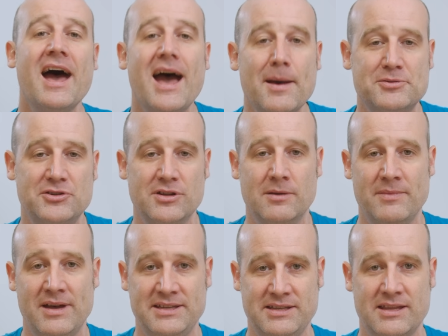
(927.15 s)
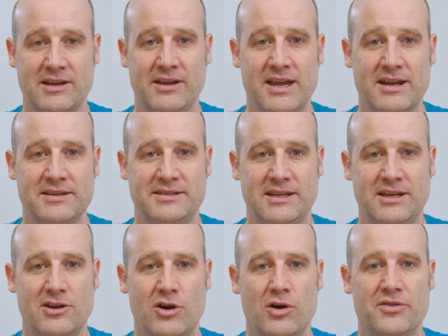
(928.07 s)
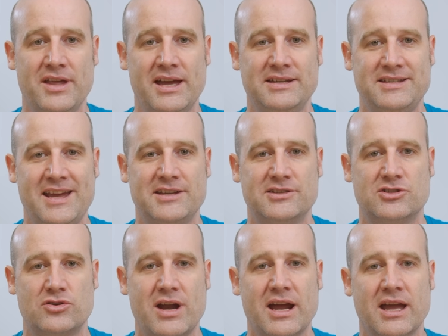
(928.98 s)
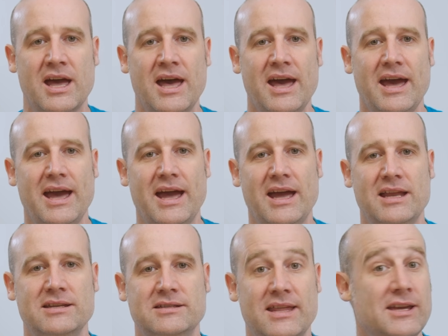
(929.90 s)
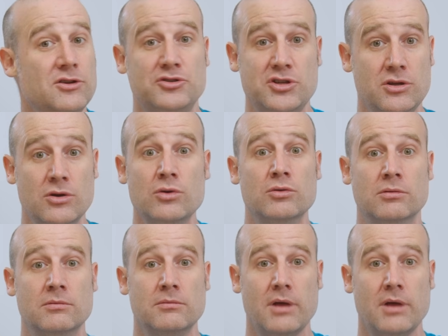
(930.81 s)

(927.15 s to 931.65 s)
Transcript: Absolutely amazing they can get us in on their test track. And thank you to you.